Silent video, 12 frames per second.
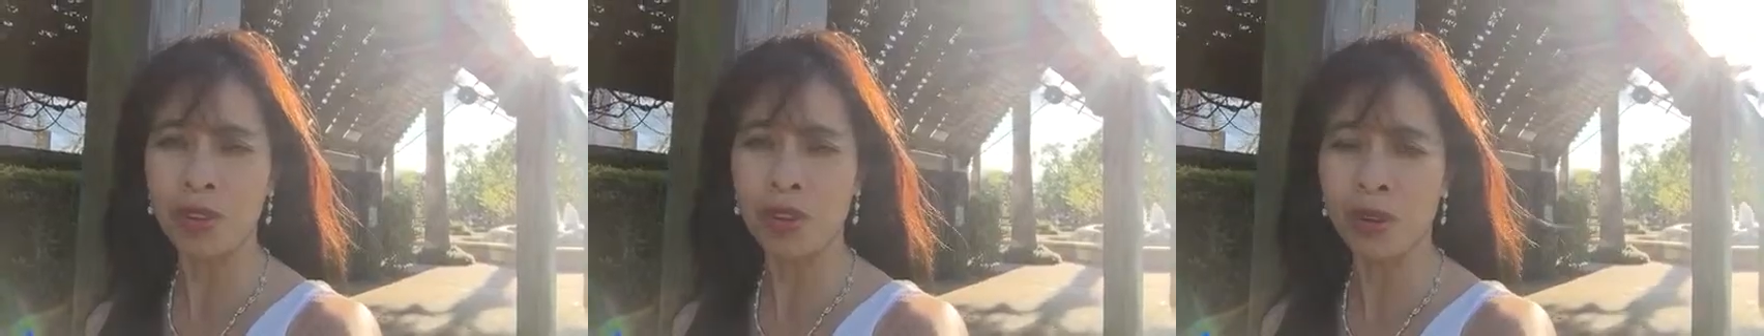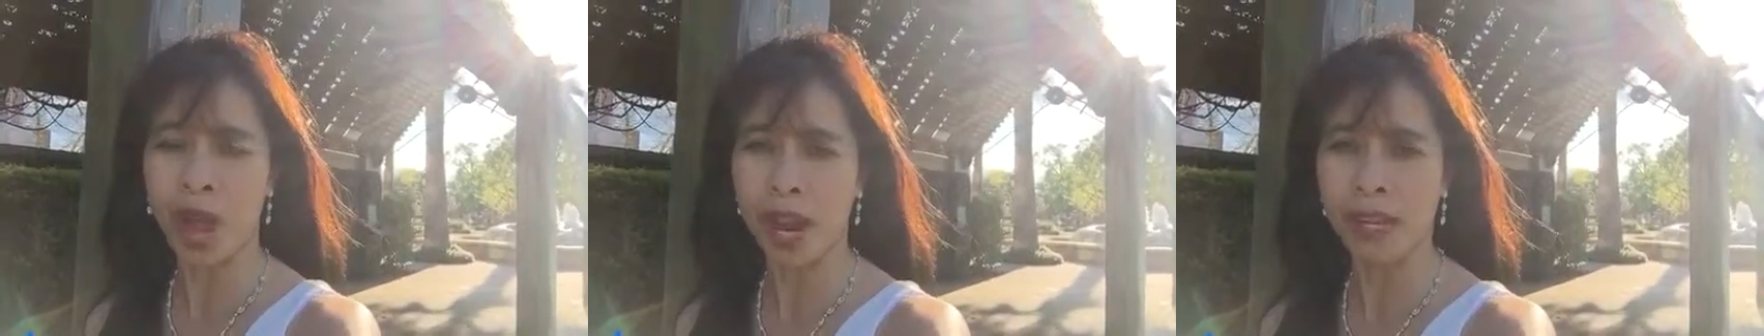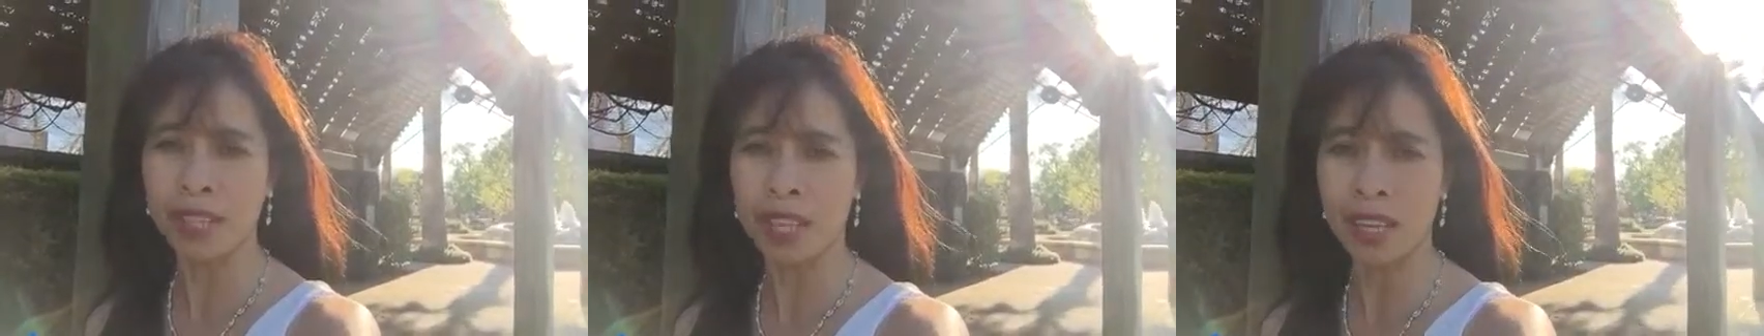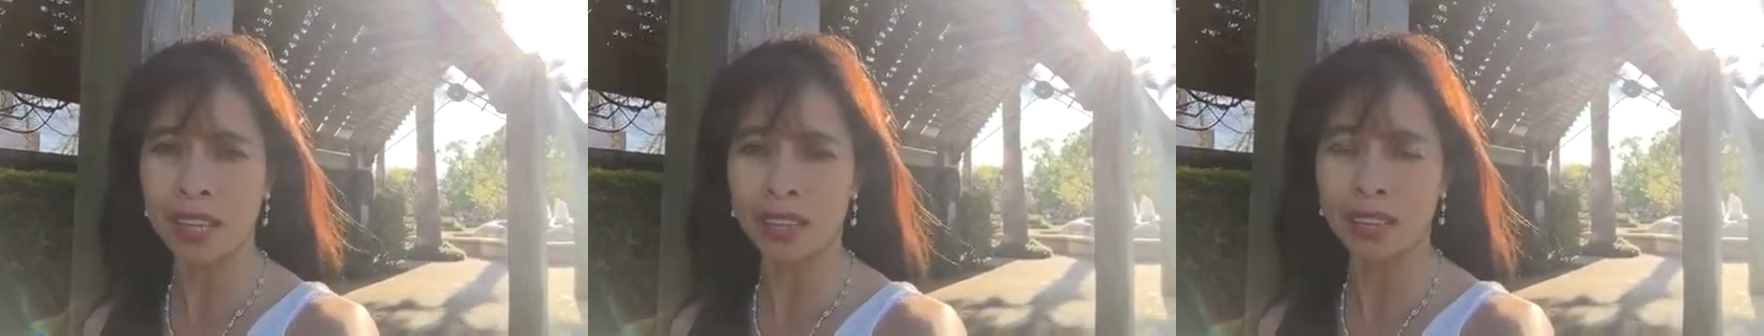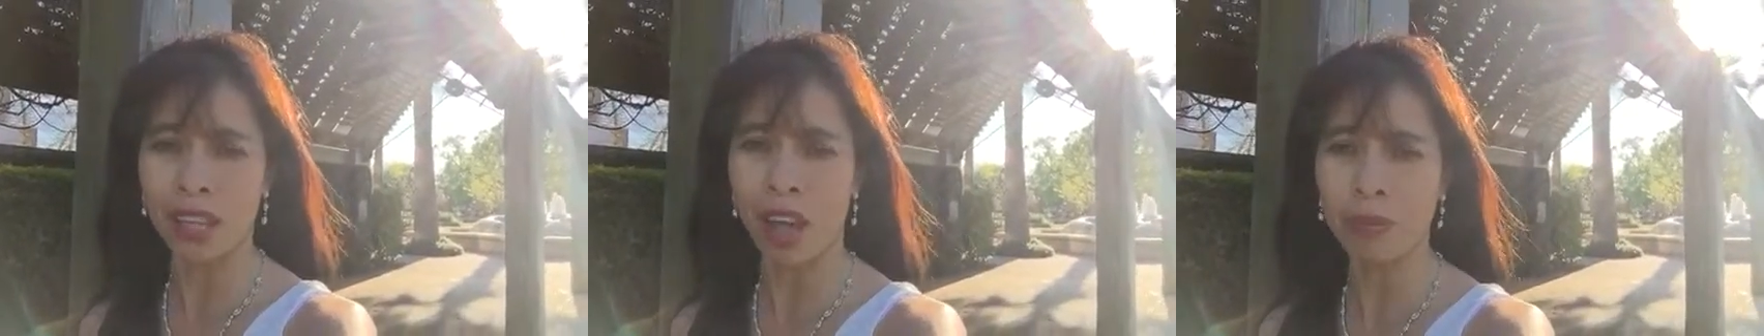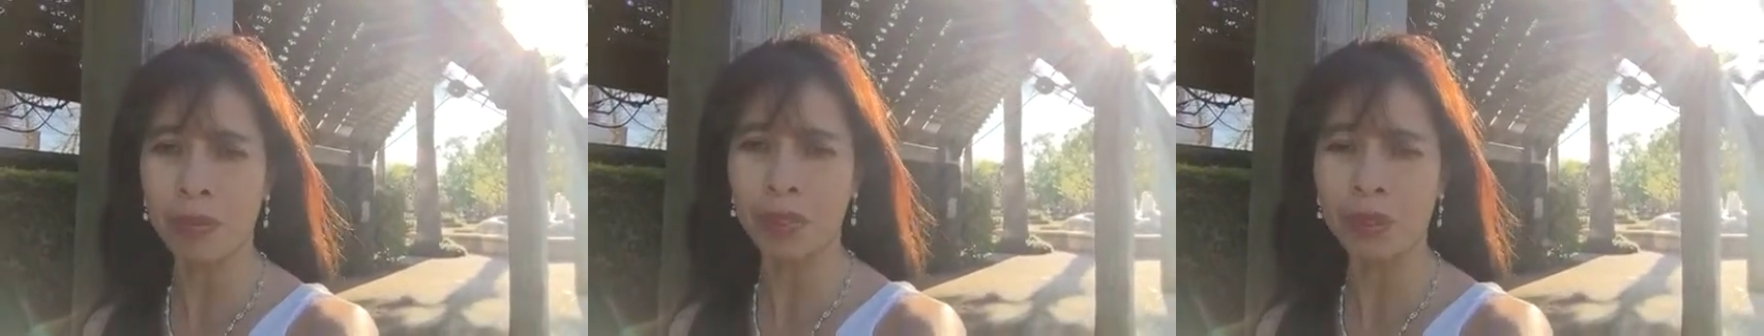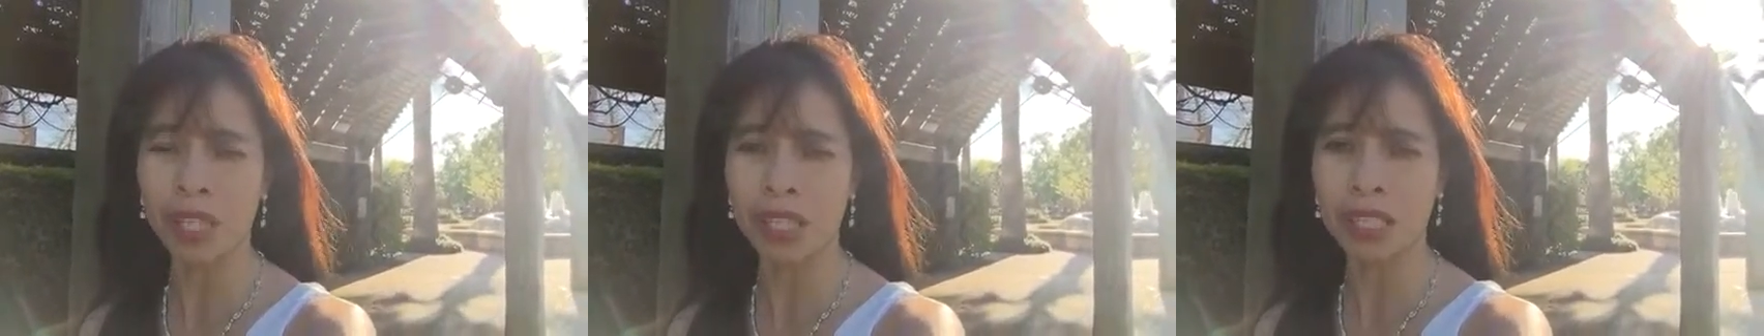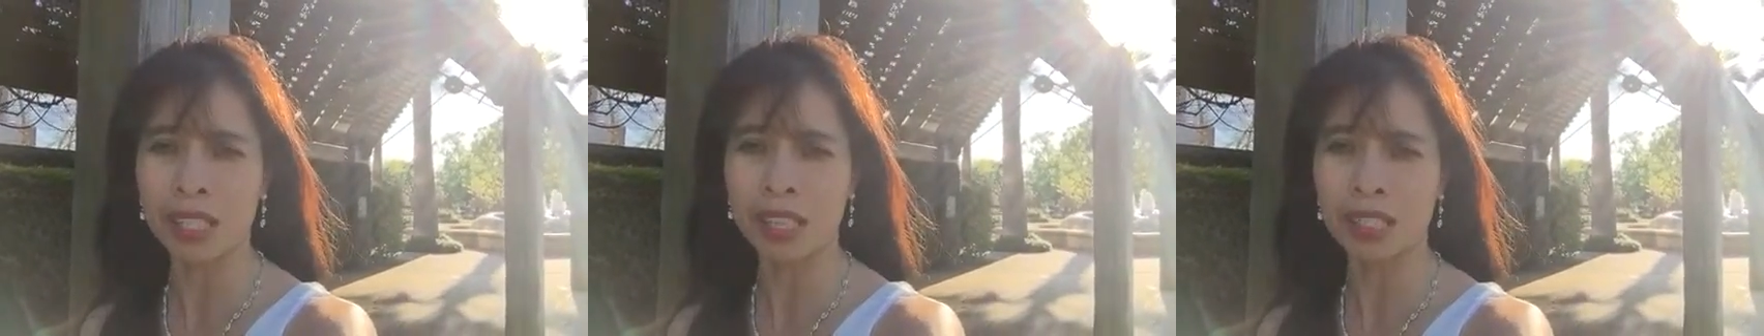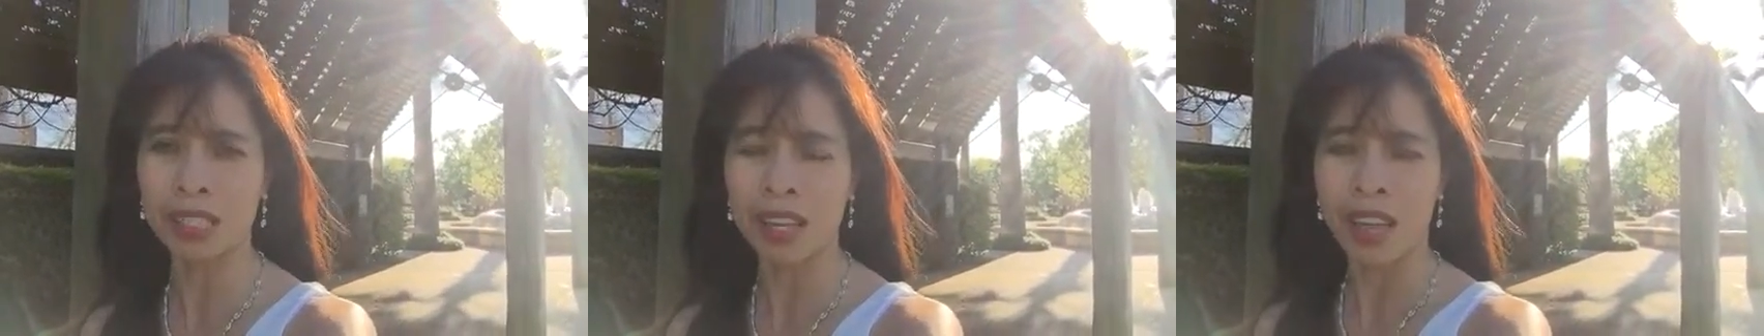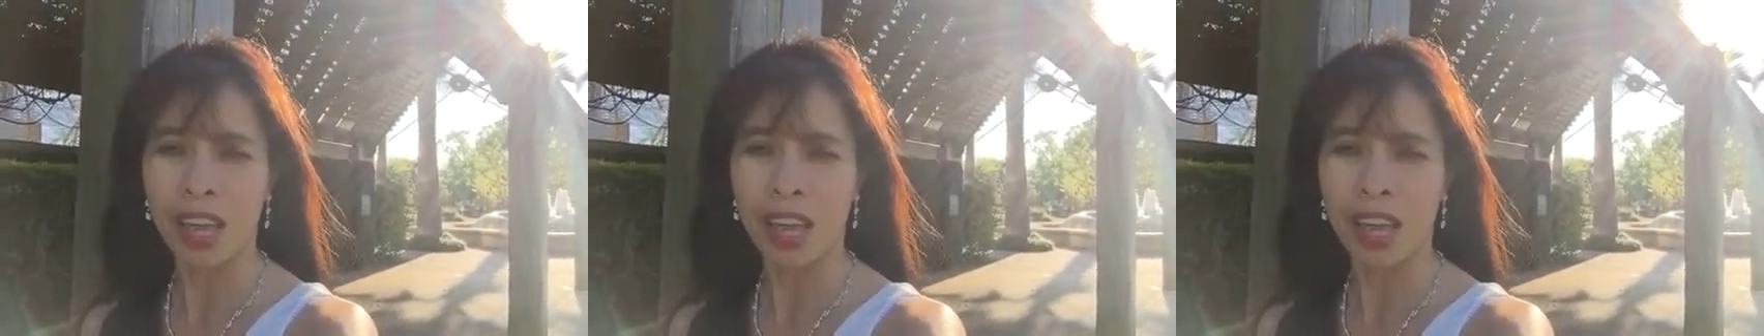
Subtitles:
you ideas, opportunities,